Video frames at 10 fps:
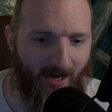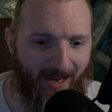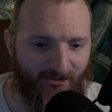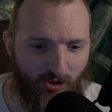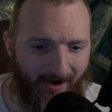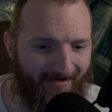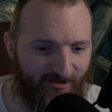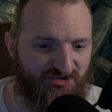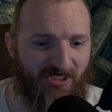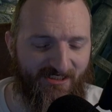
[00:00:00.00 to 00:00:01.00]
I do have a
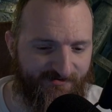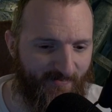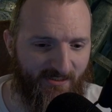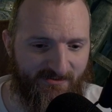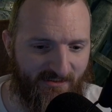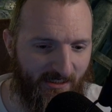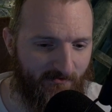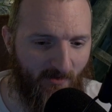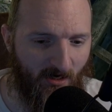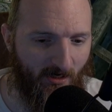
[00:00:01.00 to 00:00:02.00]
chess piece in
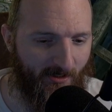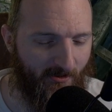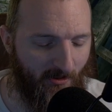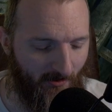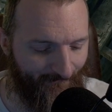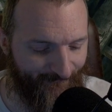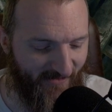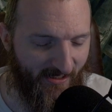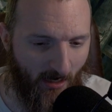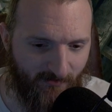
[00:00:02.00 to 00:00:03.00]
my,
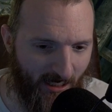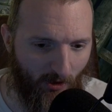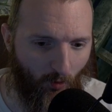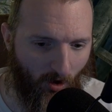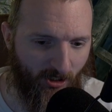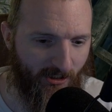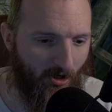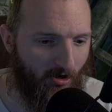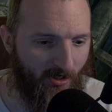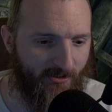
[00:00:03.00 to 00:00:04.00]
that I'm kind of working
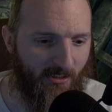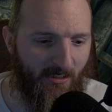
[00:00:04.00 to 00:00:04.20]
on,